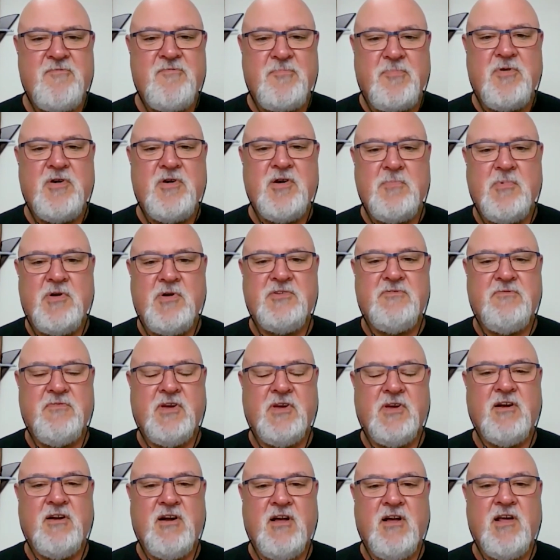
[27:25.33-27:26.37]
pretty much
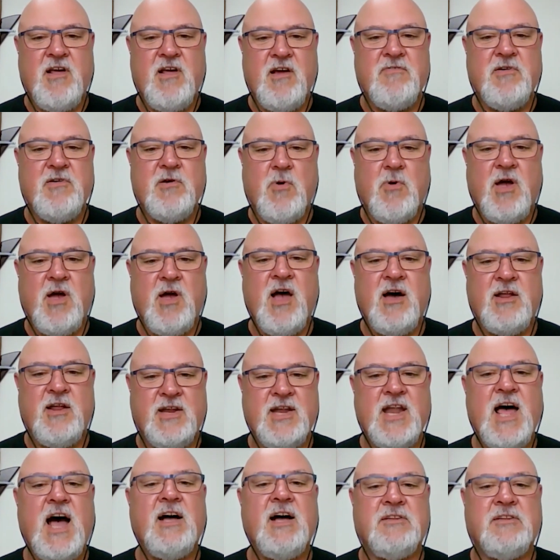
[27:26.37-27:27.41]
figured out every way how to
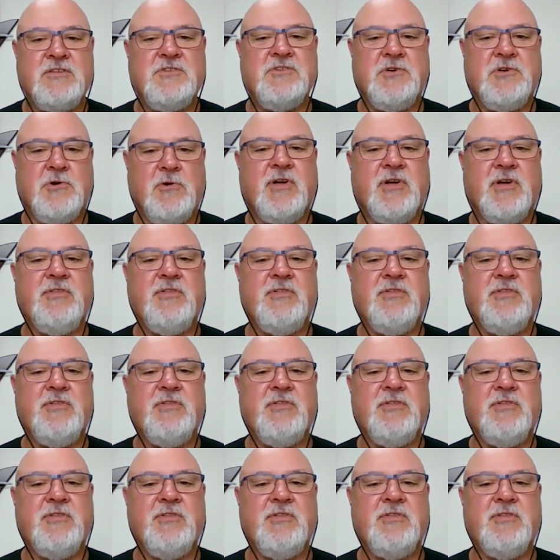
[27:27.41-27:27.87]
not to do it.